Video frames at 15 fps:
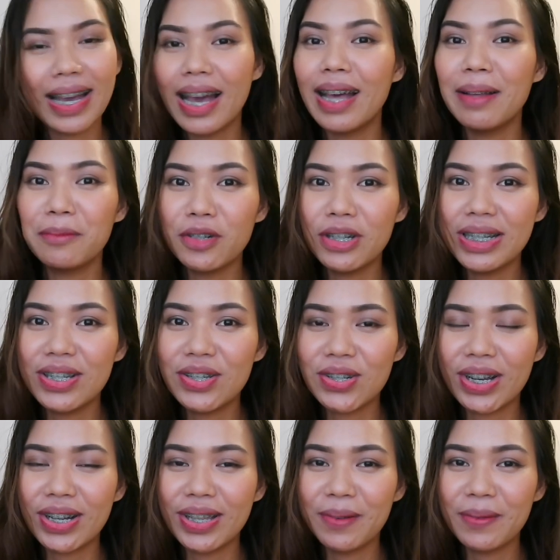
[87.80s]
I'm really
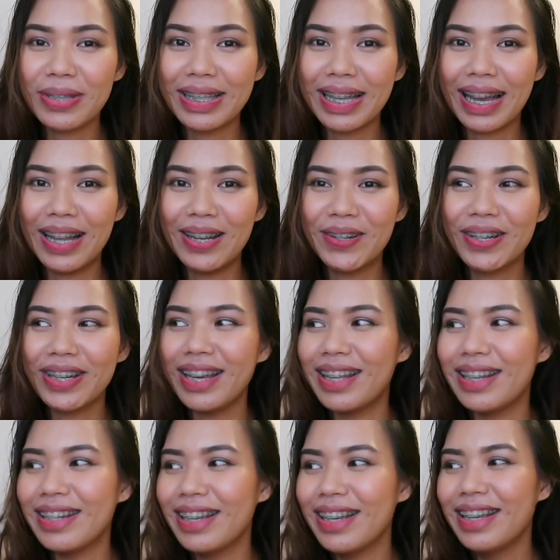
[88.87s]
struggling with Tagalog,
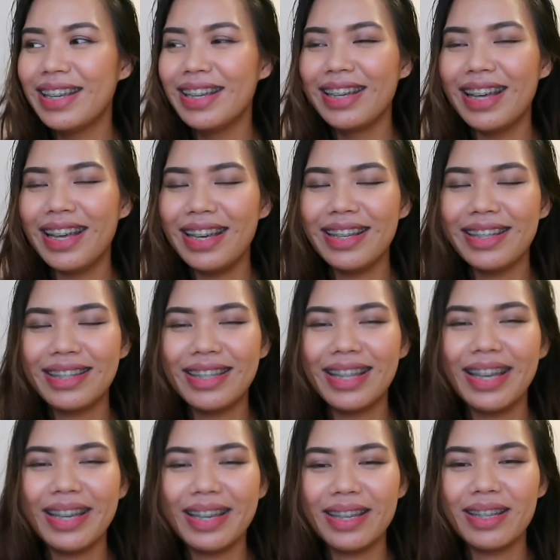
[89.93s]
and it's
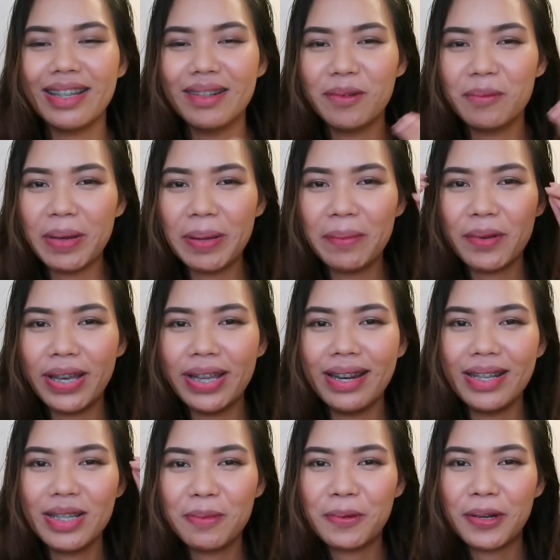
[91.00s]
like my brain
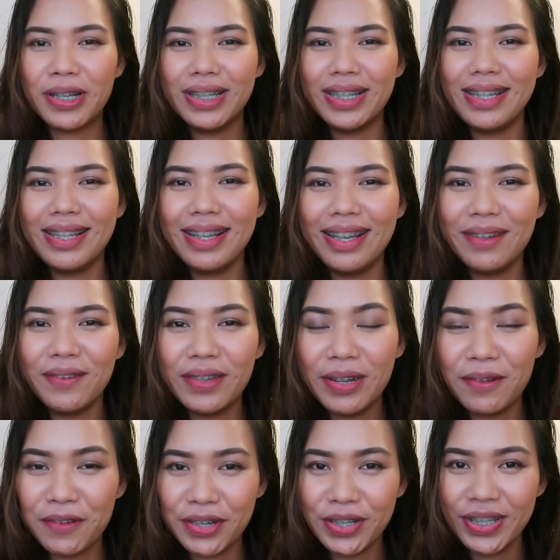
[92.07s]
is processing
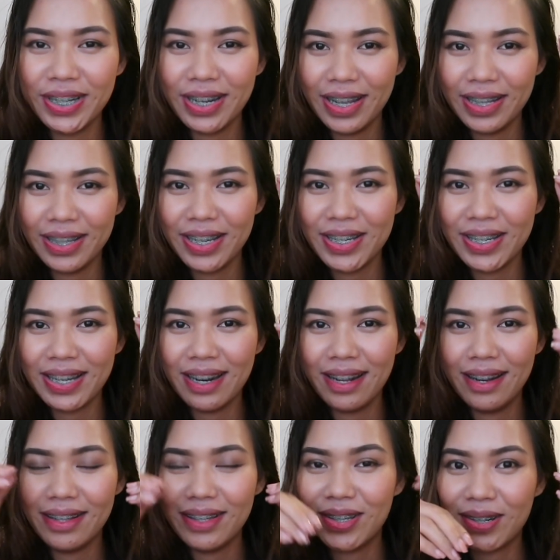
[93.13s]
it first in English and
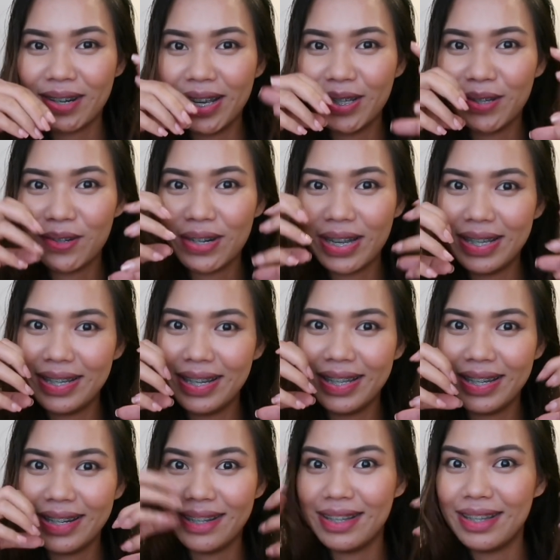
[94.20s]
then it's trying to
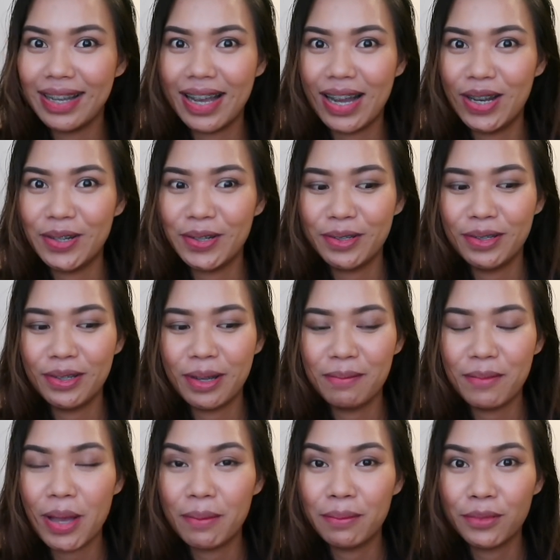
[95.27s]
translate it in Tagalog, so
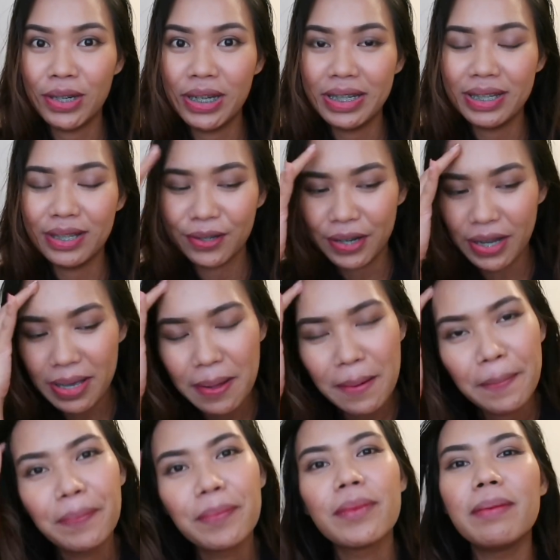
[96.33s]
I'm really sorry.
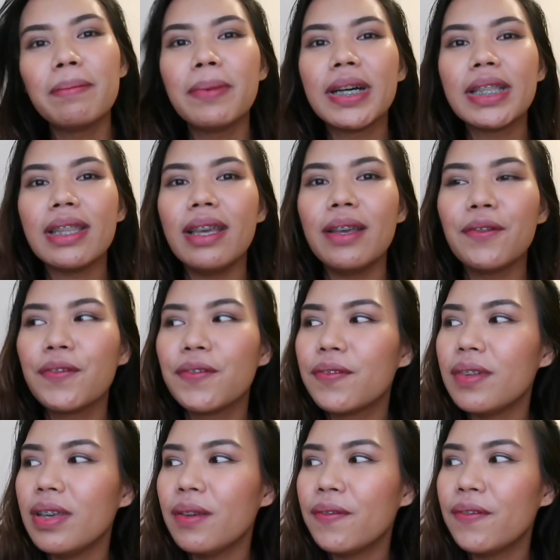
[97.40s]
But if
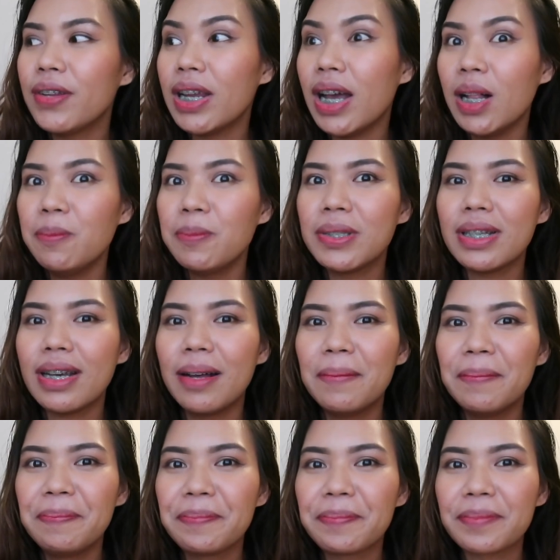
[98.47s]
it helps,
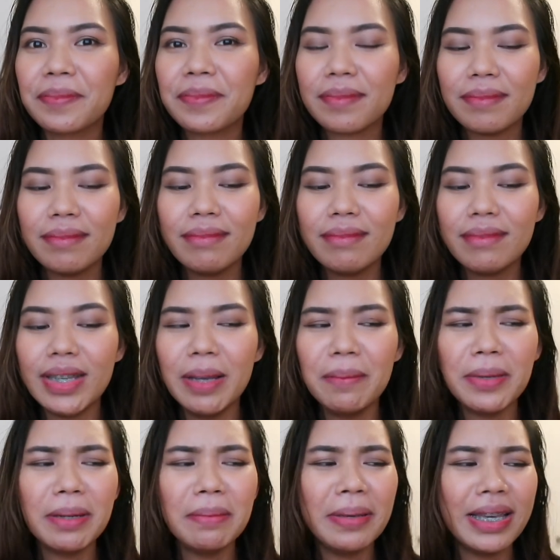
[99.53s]
I'm
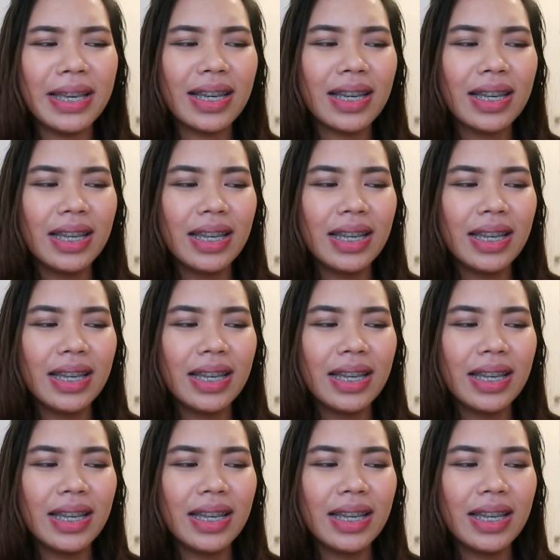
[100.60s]
gonna